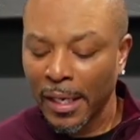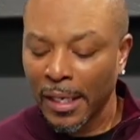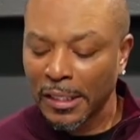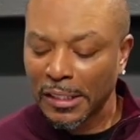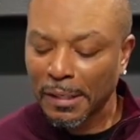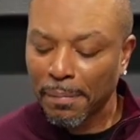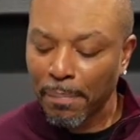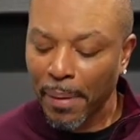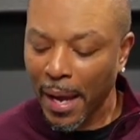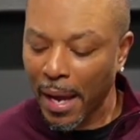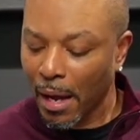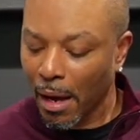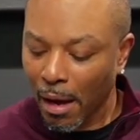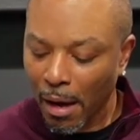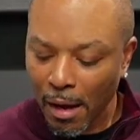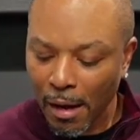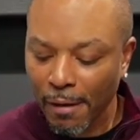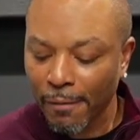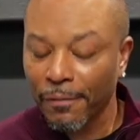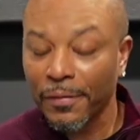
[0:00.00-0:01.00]
to pay
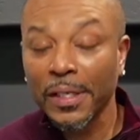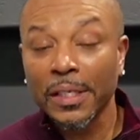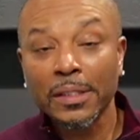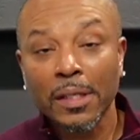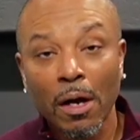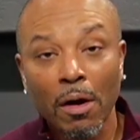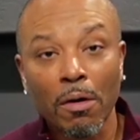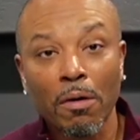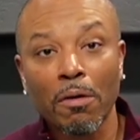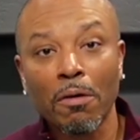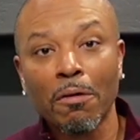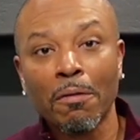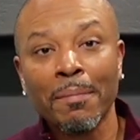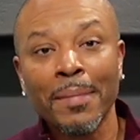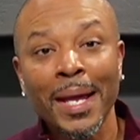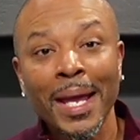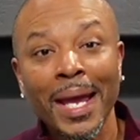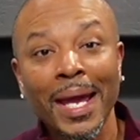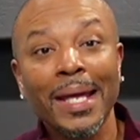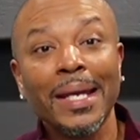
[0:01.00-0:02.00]
off this home,
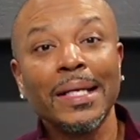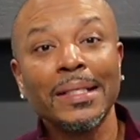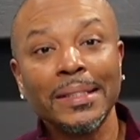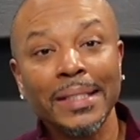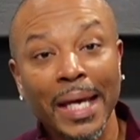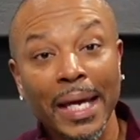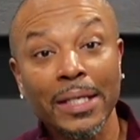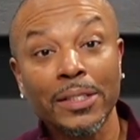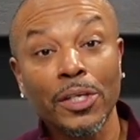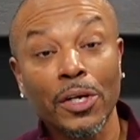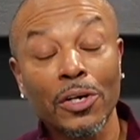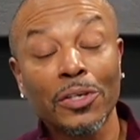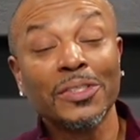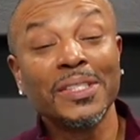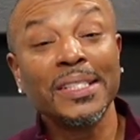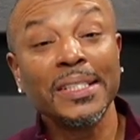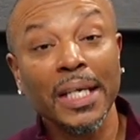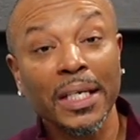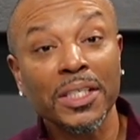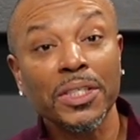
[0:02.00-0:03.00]
and it takes her
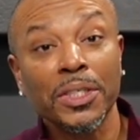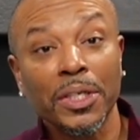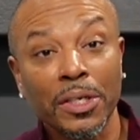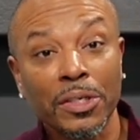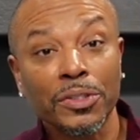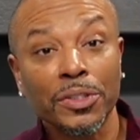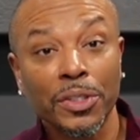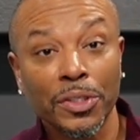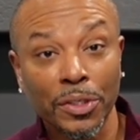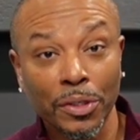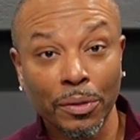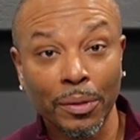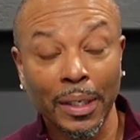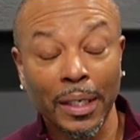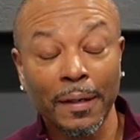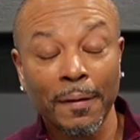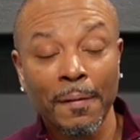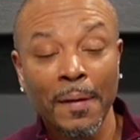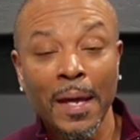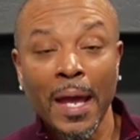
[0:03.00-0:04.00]
6 years to do
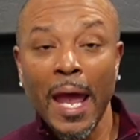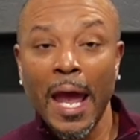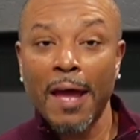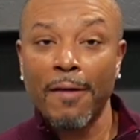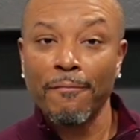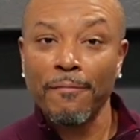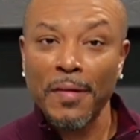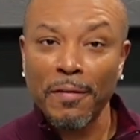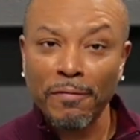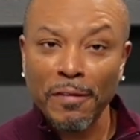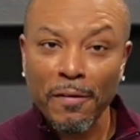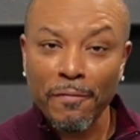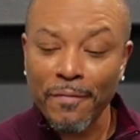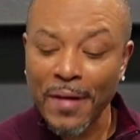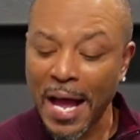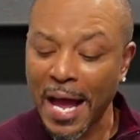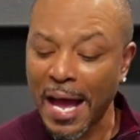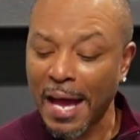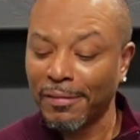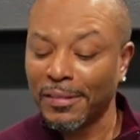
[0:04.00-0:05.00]
it. At
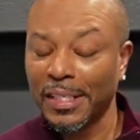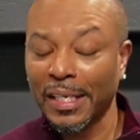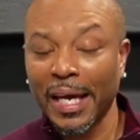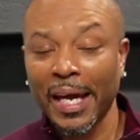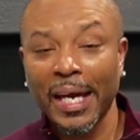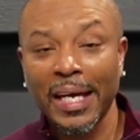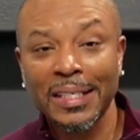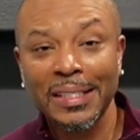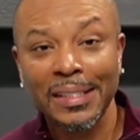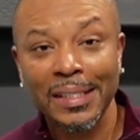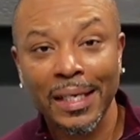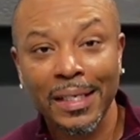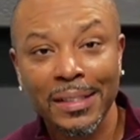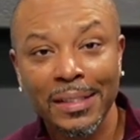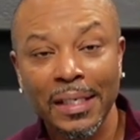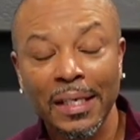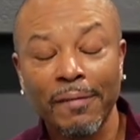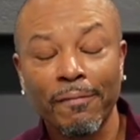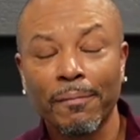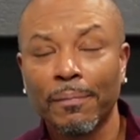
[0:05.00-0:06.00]
55 to age
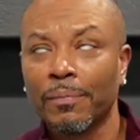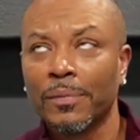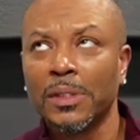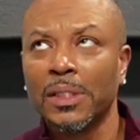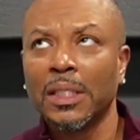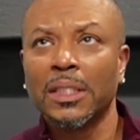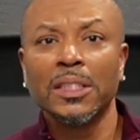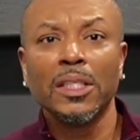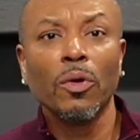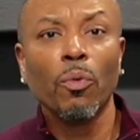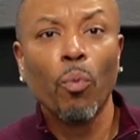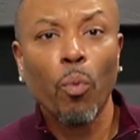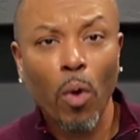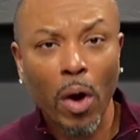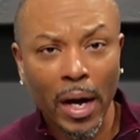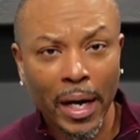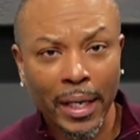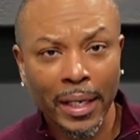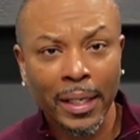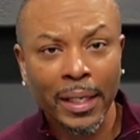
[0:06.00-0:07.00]
60,
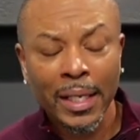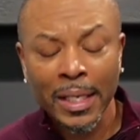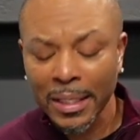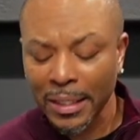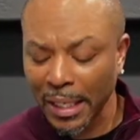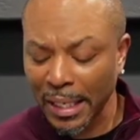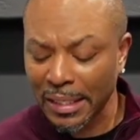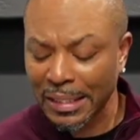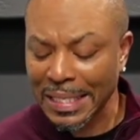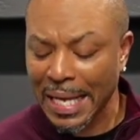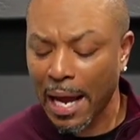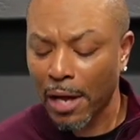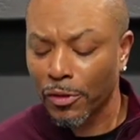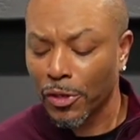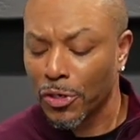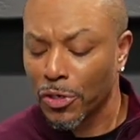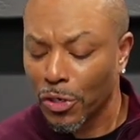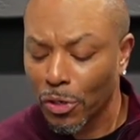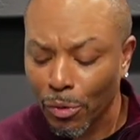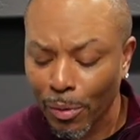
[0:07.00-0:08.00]
61 is now
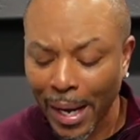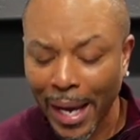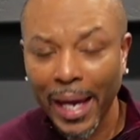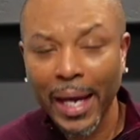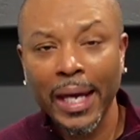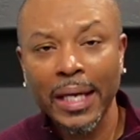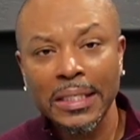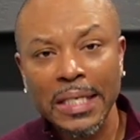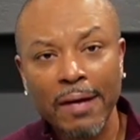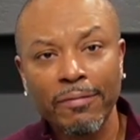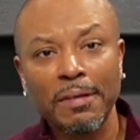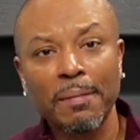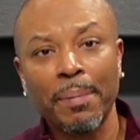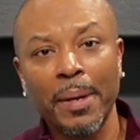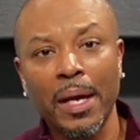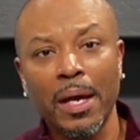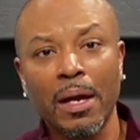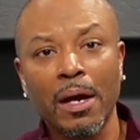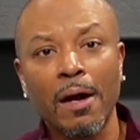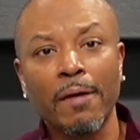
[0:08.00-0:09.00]
the new age after
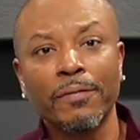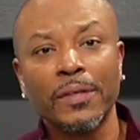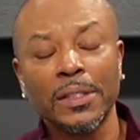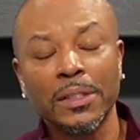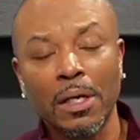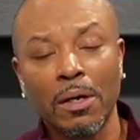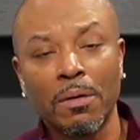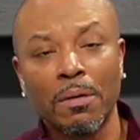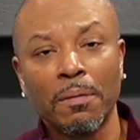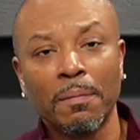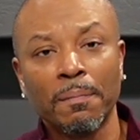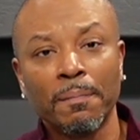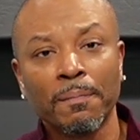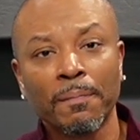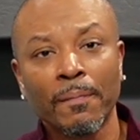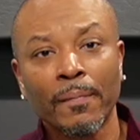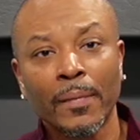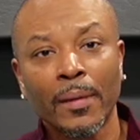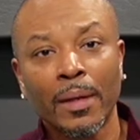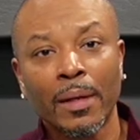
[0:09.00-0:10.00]
paying off this home.
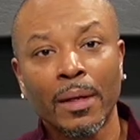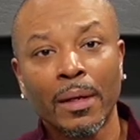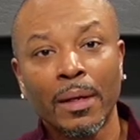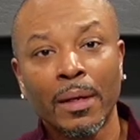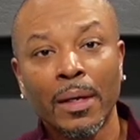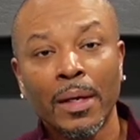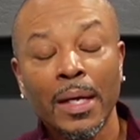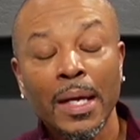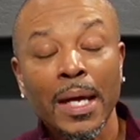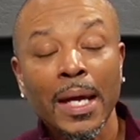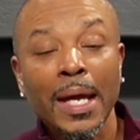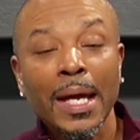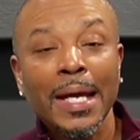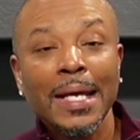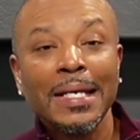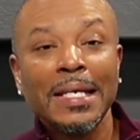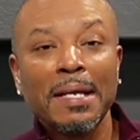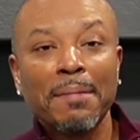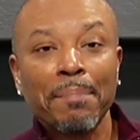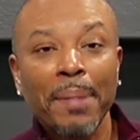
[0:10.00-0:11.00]

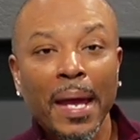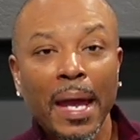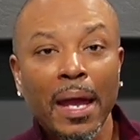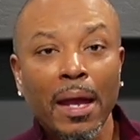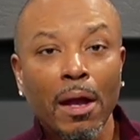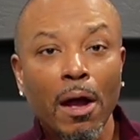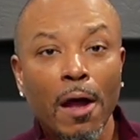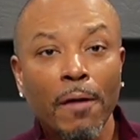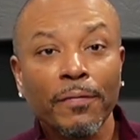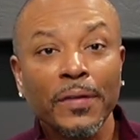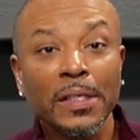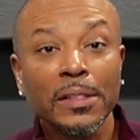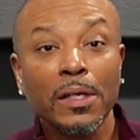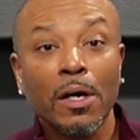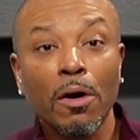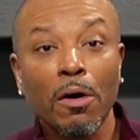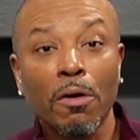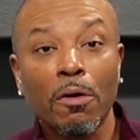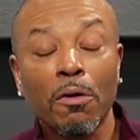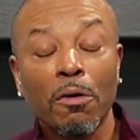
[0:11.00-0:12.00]
Did paying off this
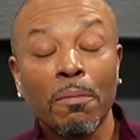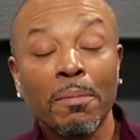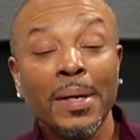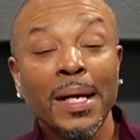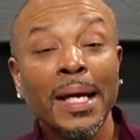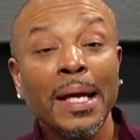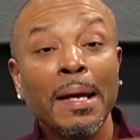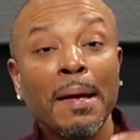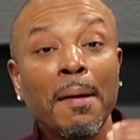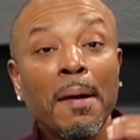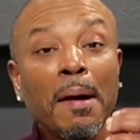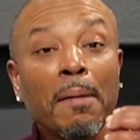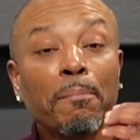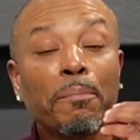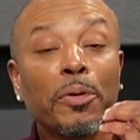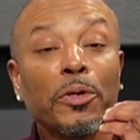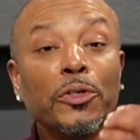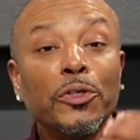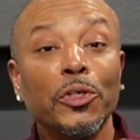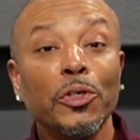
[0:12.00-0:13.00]
home
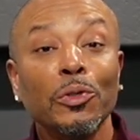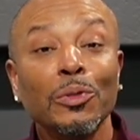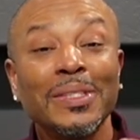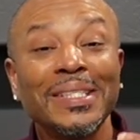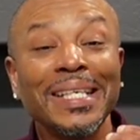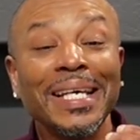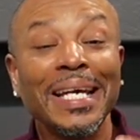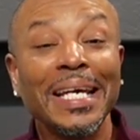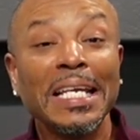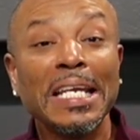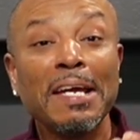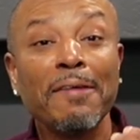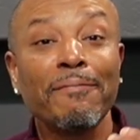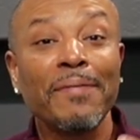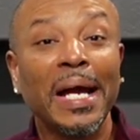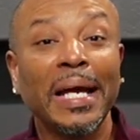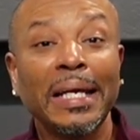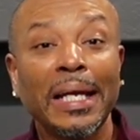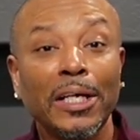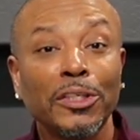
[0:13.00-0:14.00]
produce any
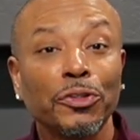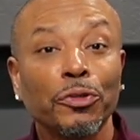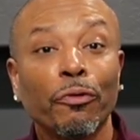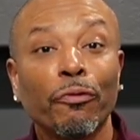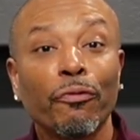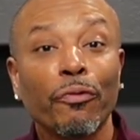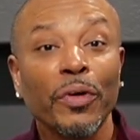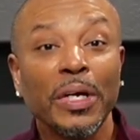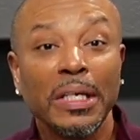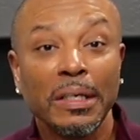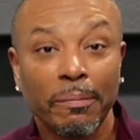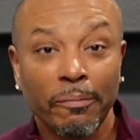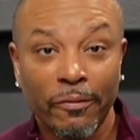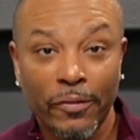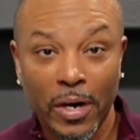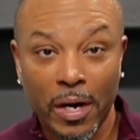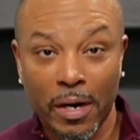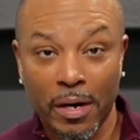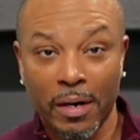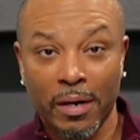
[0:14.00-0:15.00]
financial freedom
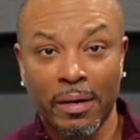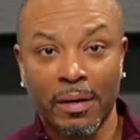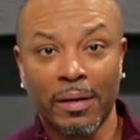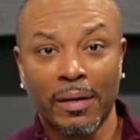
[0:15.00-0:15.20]
for her?